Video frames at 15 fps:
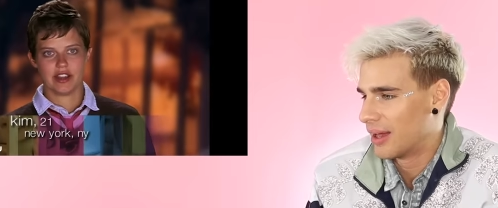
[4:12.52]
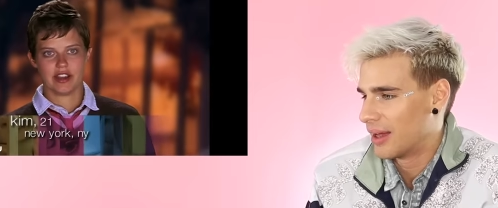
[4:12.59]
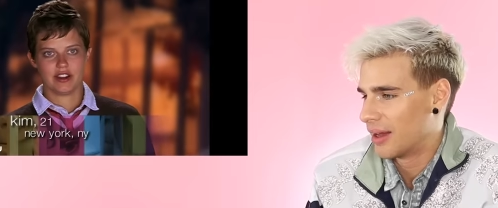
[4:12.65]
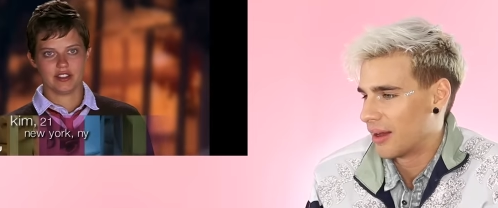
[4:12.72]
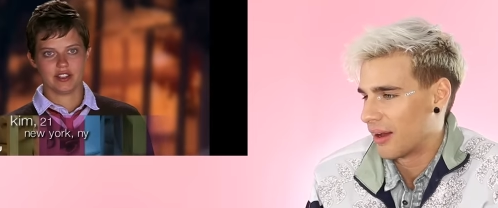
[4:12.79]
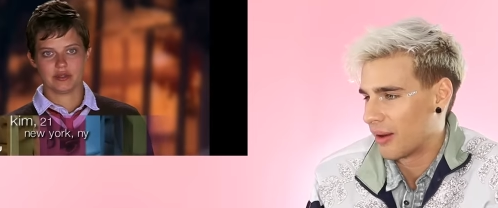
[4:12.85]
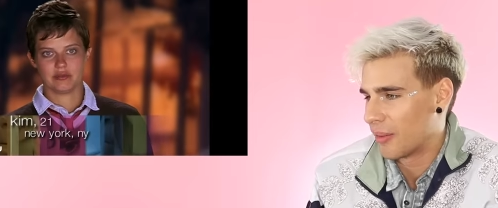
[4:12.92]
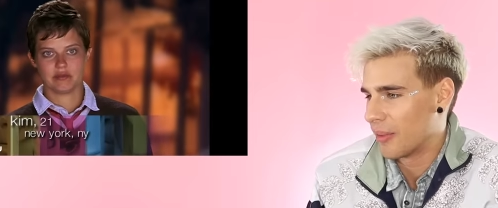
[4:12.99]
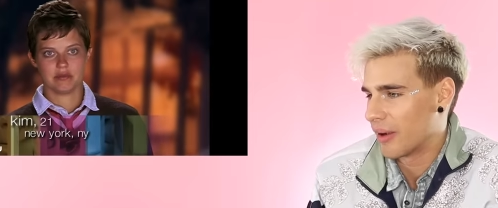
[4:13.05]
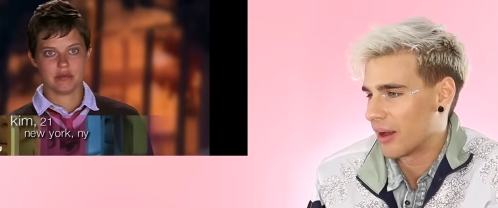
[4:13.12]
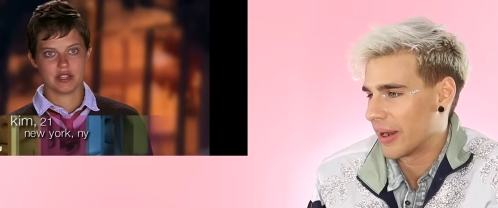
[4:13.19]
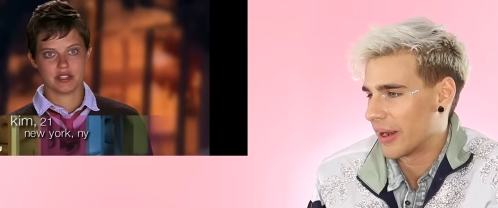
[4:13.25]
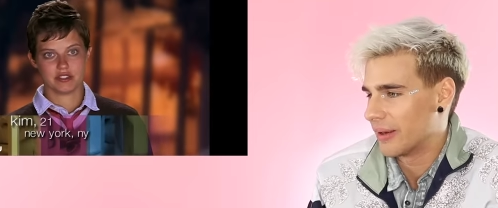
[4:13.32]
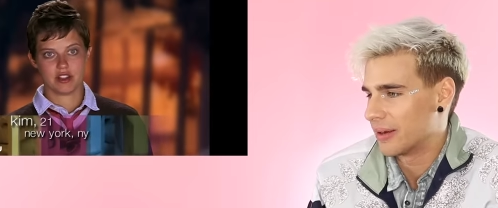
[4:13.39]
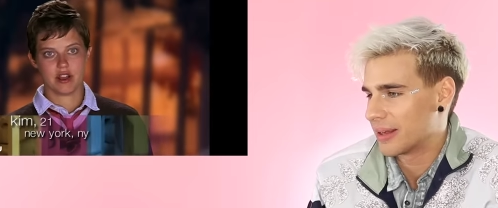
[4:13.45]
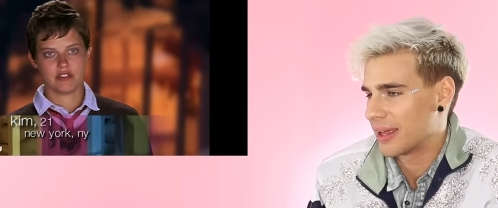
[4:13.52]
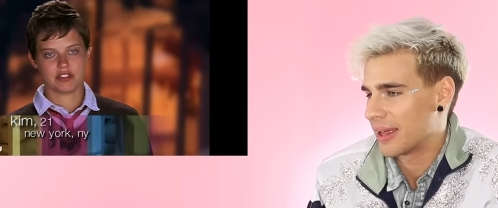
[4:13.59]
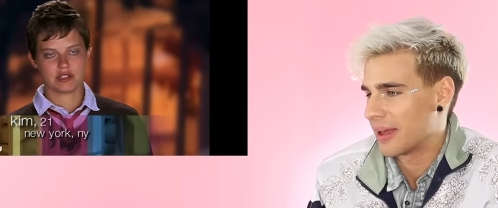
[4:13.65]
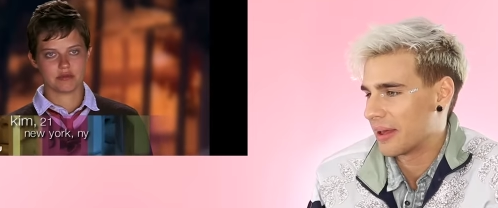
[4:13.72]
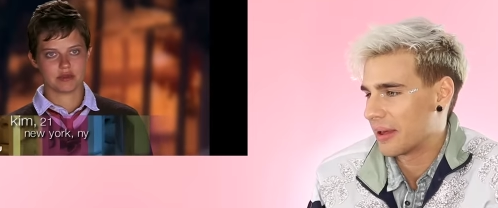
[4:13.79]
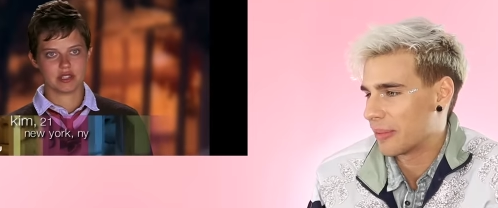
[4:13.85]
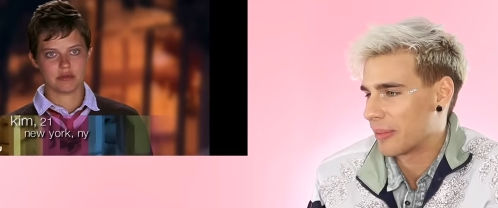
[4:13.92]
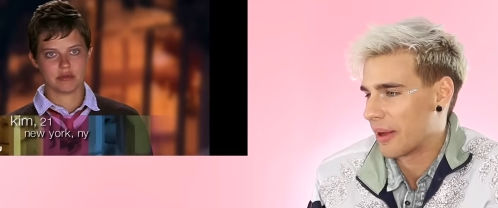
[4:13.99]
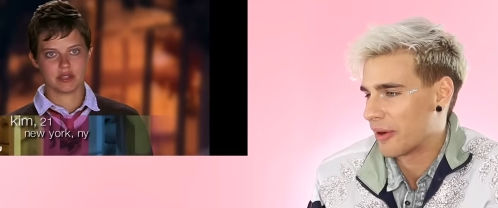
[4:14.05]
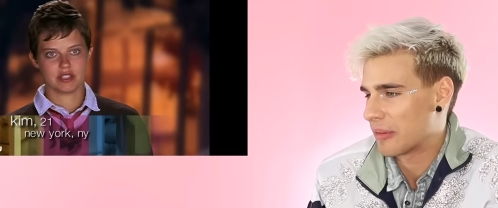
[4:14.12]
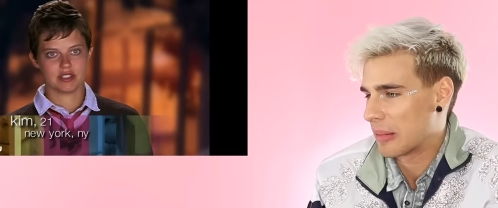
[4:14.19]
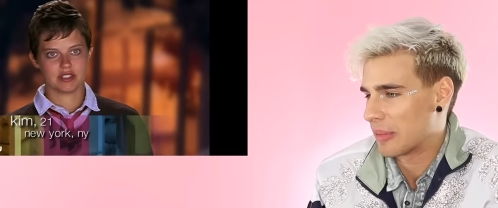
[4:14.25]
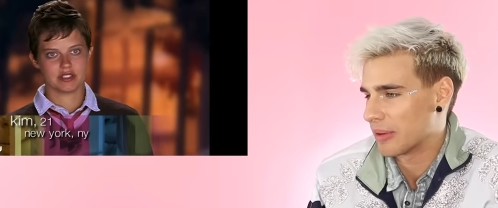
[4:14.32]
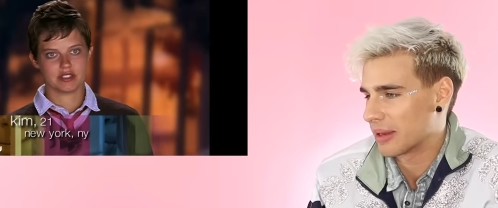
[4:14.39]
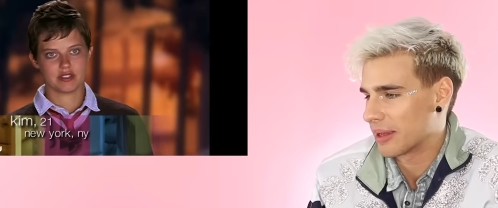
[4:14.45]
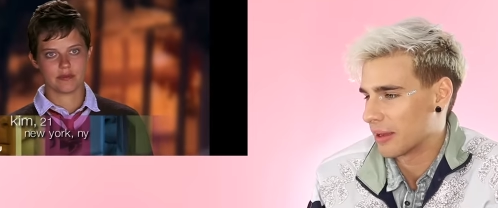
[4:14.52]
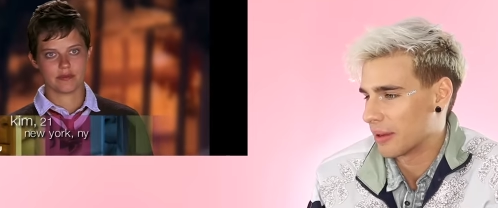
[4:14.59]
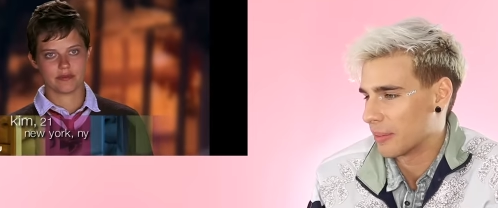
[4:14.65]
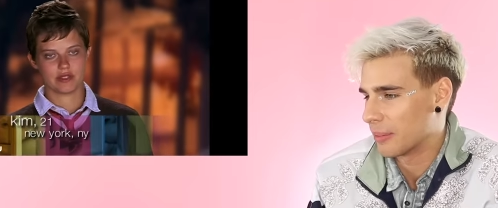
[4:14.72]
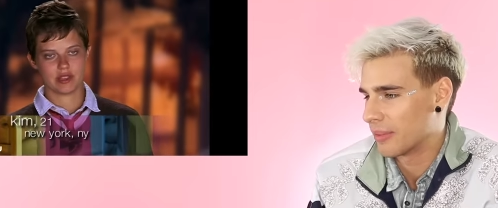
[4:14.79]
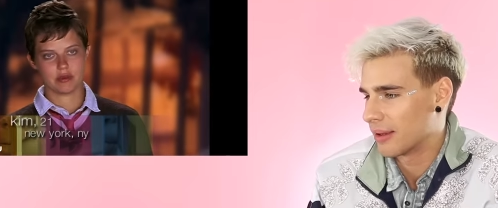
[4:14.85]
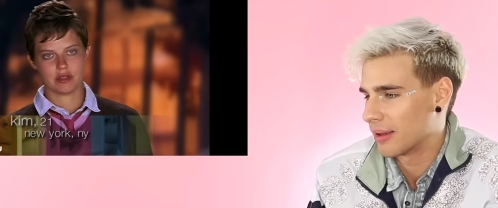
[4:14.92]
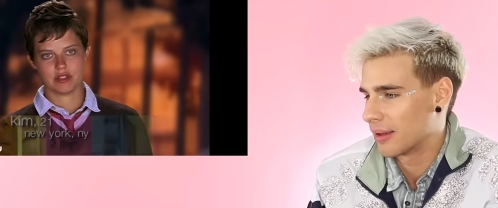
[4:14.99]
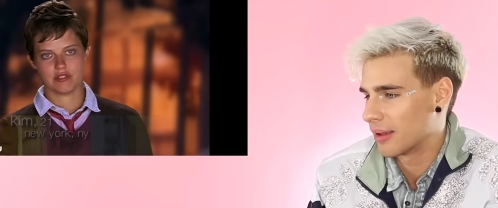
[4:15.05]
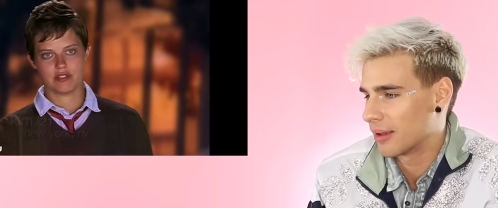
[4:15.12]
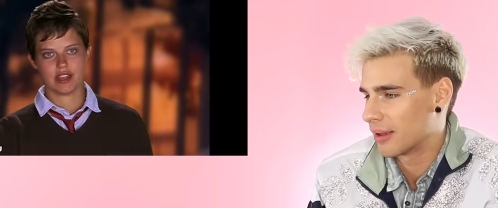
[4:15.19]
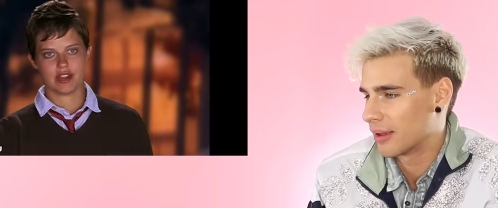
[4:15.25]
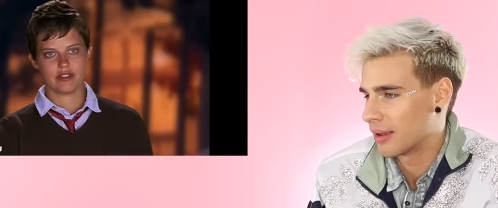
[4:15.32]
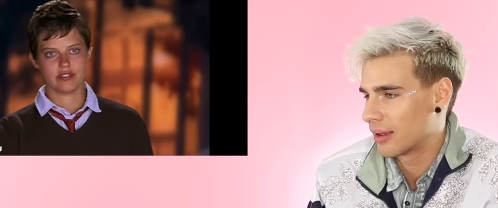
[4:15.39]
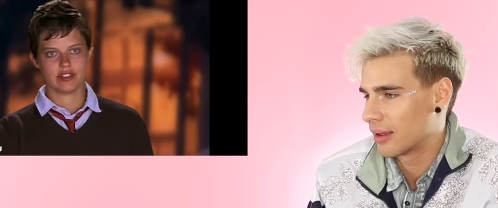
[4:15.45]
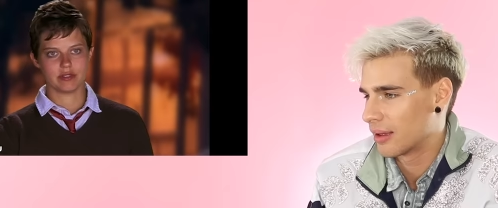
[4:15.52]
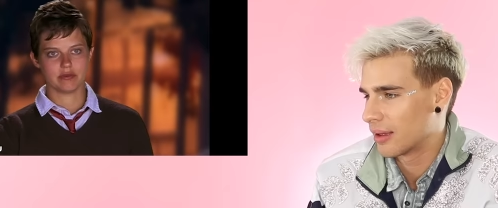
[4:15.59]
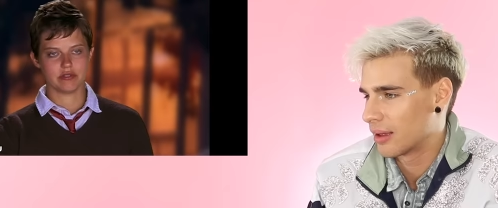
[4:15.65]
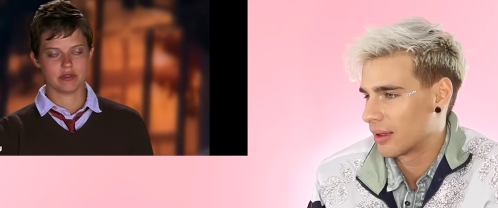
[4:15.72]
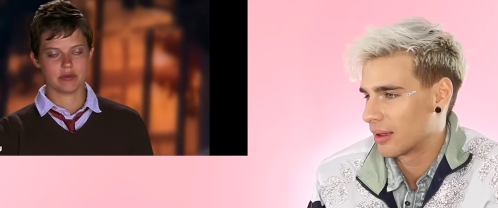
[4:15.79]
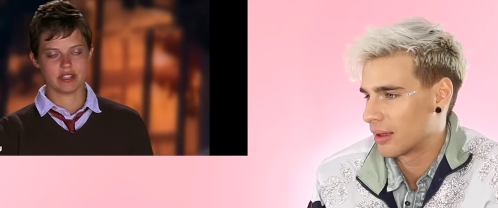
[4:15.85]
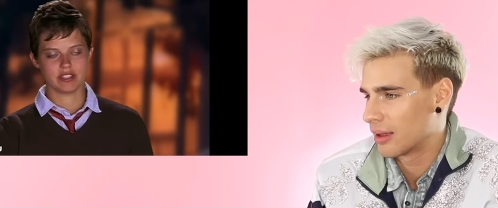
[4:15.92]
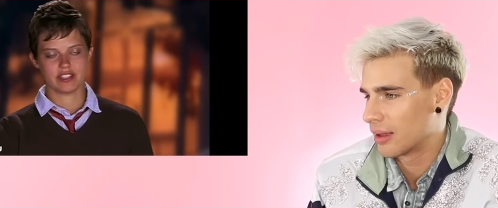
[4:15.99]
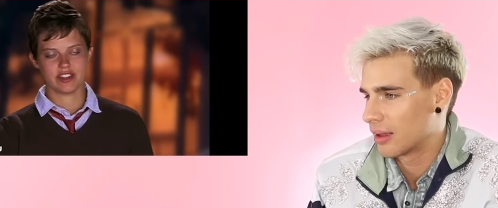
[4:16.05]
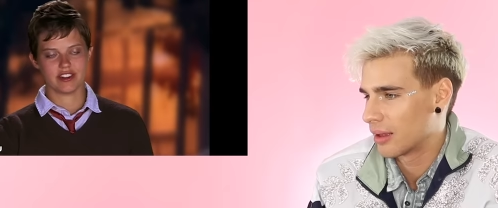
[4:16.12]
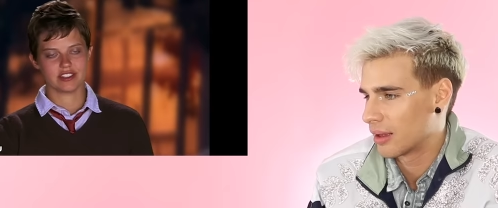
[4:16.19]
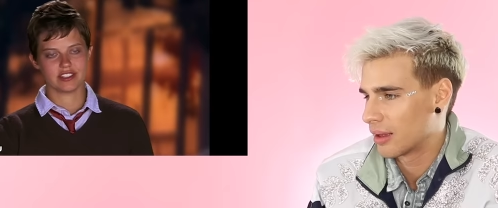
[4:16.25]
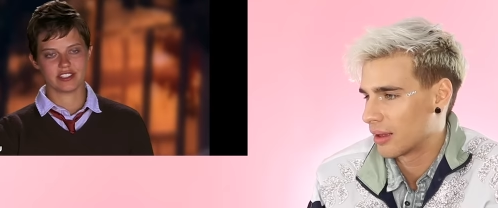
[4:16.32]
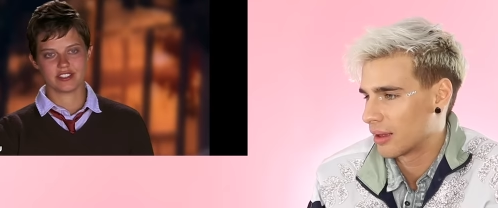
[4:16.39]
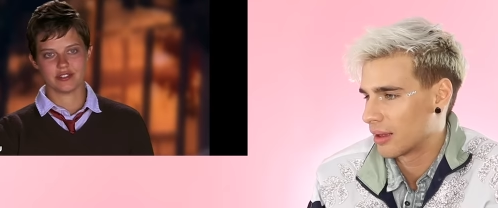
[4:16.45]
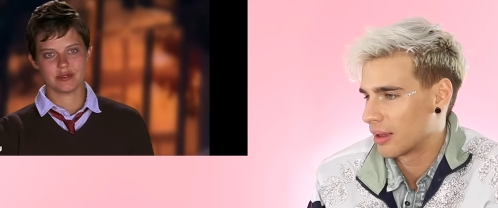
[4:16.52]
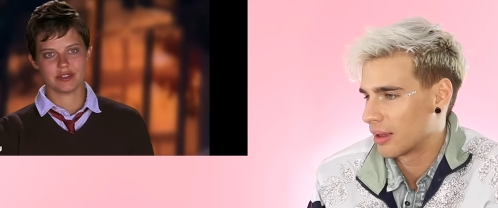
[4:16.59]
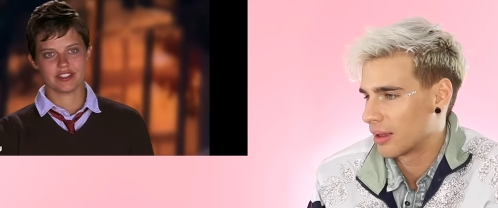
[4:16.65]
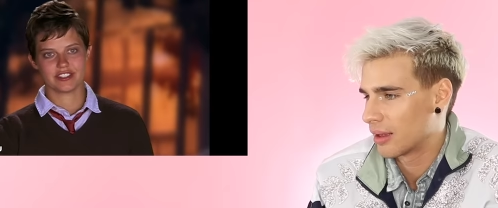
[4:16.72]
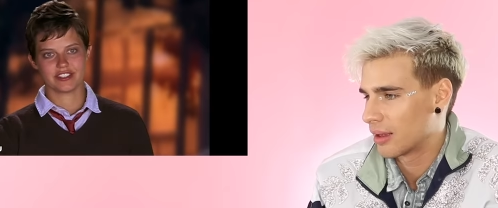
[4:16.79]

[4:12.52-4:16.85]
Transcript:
Speaker 1: my hair. Oh my god, Kim, I remember Kim. I mean, you can't have lesbians buzzed hair. It's like too